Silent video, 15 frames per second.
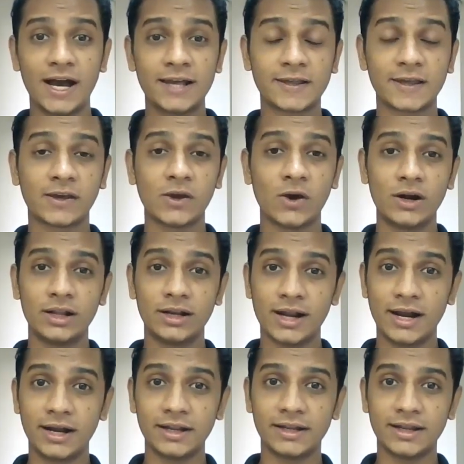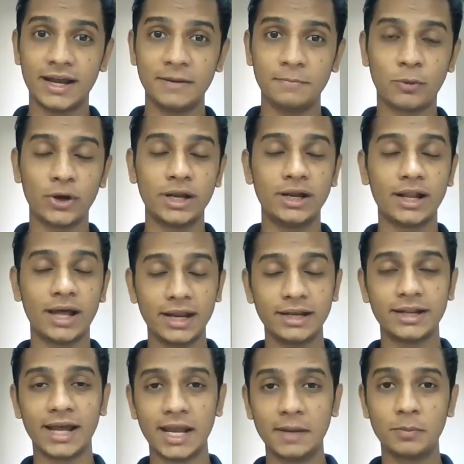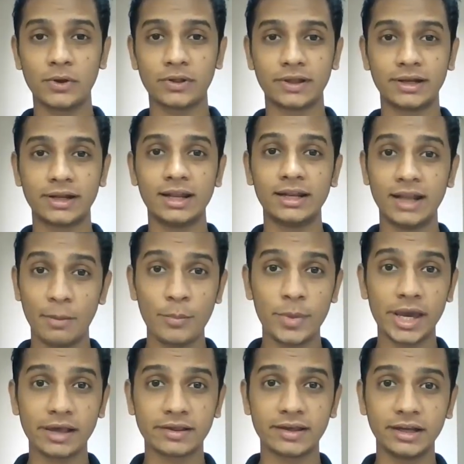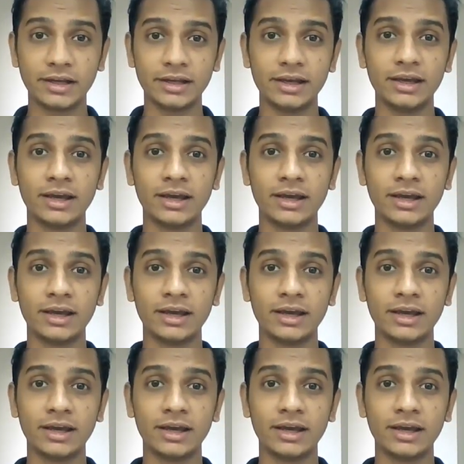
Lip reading: I secured a 99.99 percentile in MBA CET